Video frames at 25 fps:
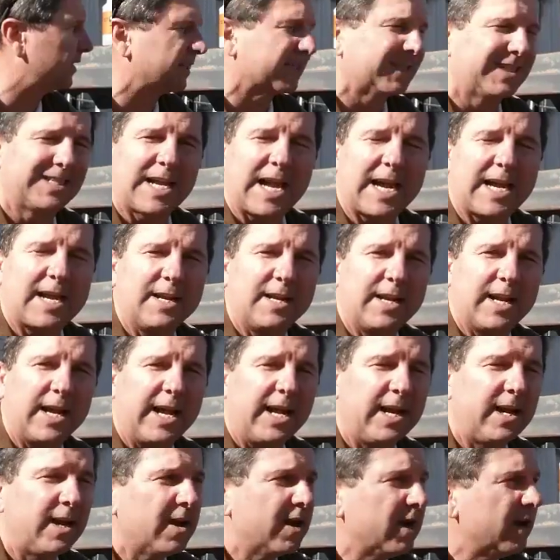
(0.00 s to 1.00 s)
is the second
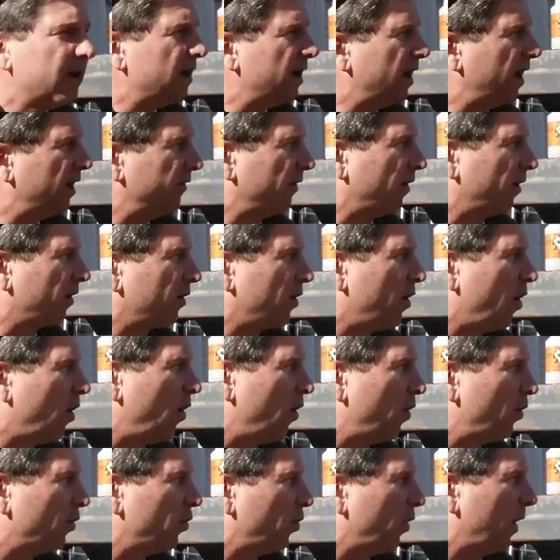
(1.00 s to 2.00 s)
day of our
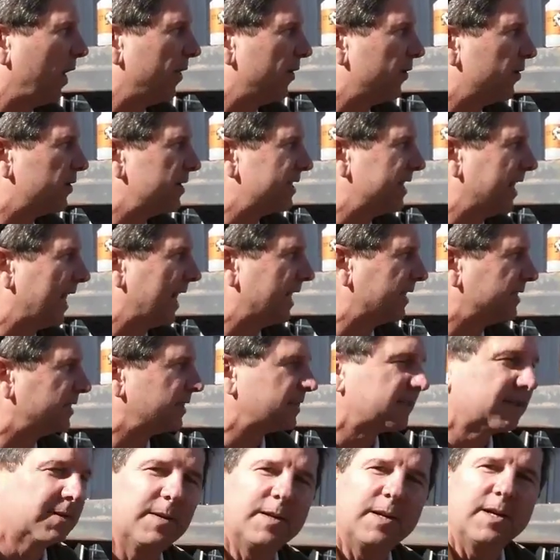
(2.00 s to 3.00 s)
cold weather
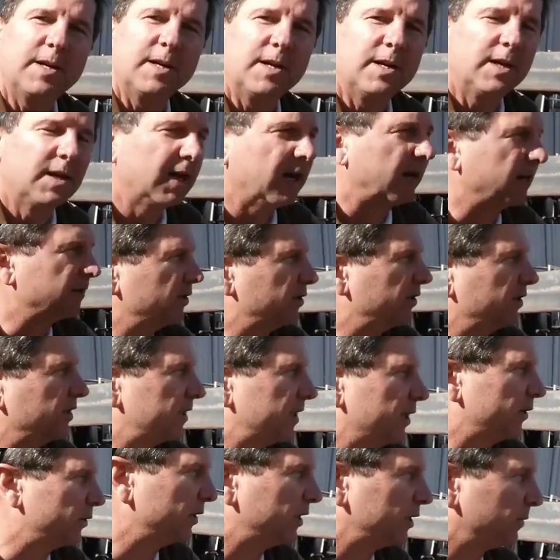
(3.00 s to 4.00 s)
test. As you can
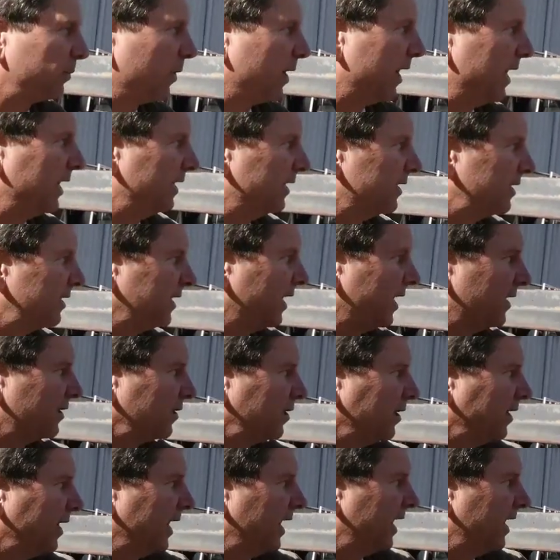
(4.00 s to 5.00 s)
see, we sprayed this
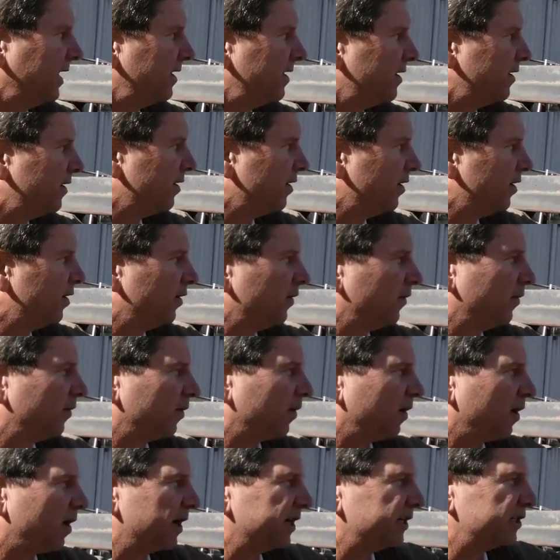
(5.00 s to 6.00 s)
yesterday.
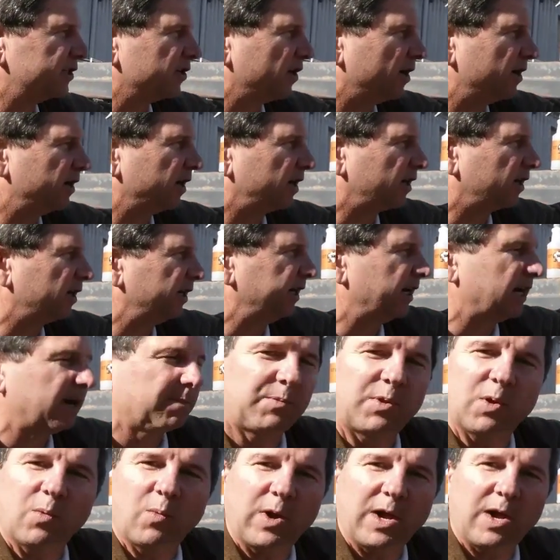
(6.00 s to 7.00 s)
We're already starting to clean
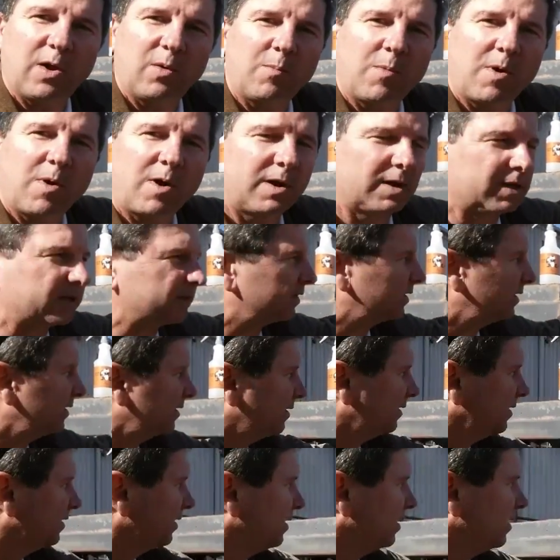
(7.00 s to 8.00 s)
up the weld marks.
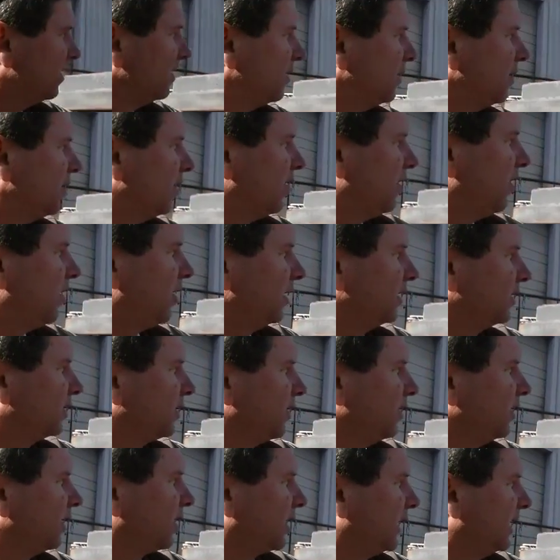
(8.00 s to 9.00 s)
Already
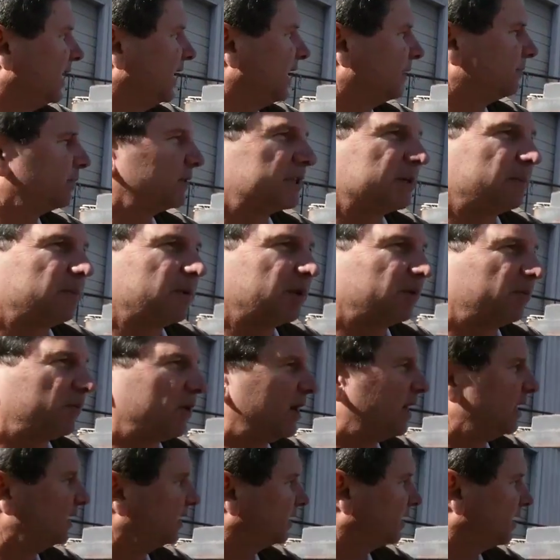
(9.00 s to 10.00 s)
starting to clean up some of the
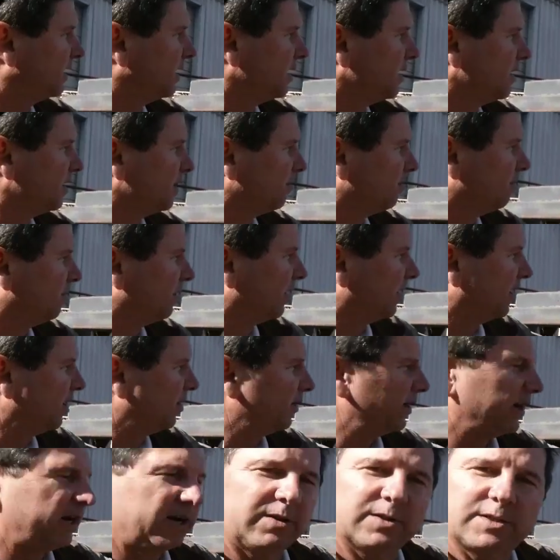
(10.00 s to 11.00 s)
rust.
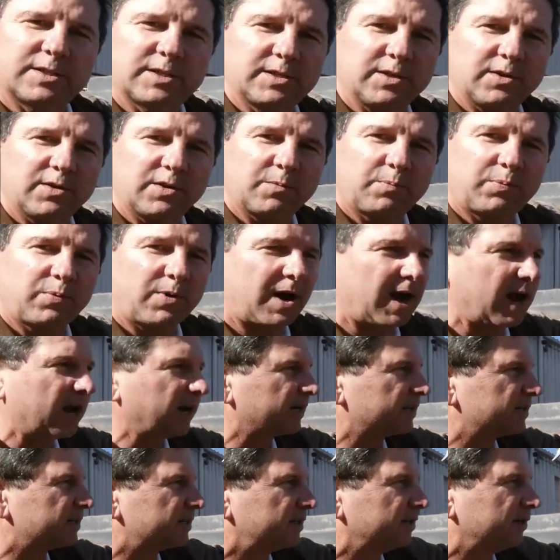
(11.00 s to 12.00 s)
Below here is still the
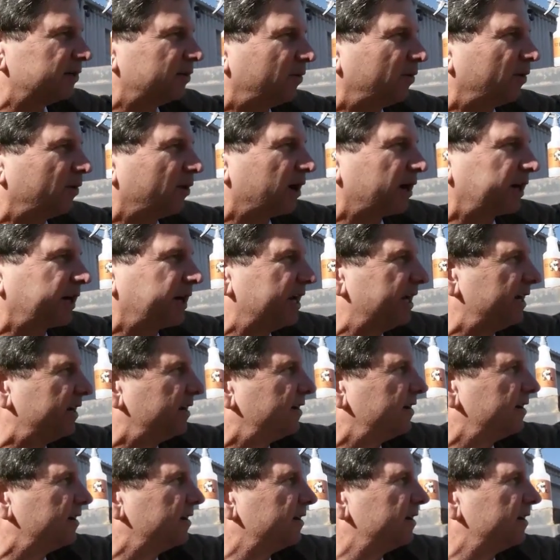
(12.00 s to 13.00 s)
product, still working.